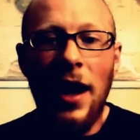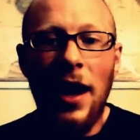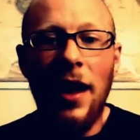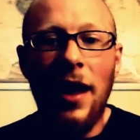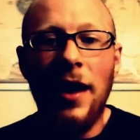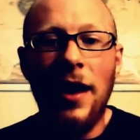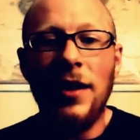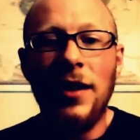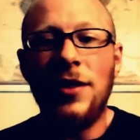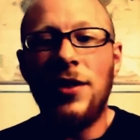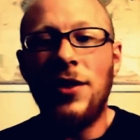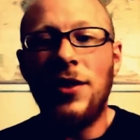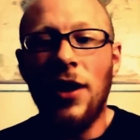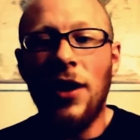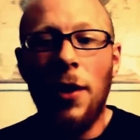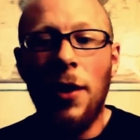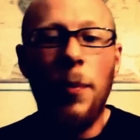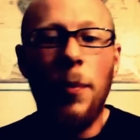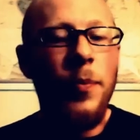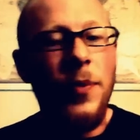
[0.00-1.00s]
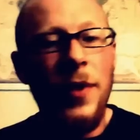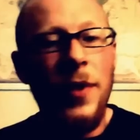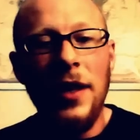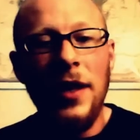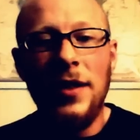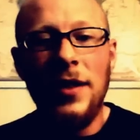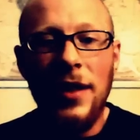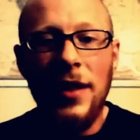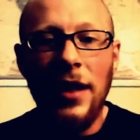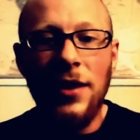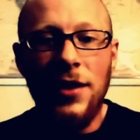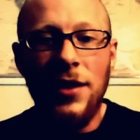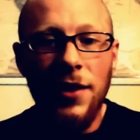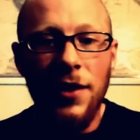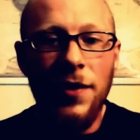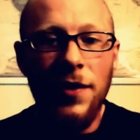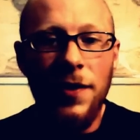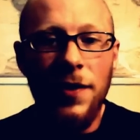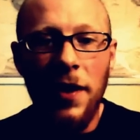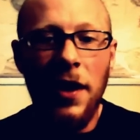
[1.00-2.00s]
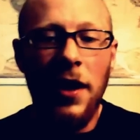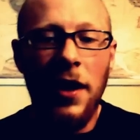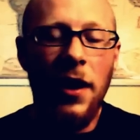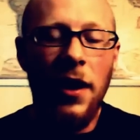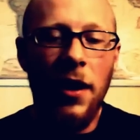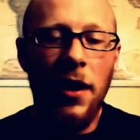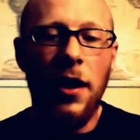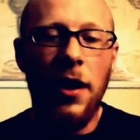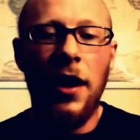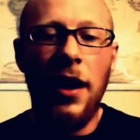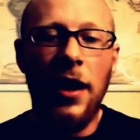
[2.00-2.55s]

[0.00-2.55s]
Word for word: and some sense of uh,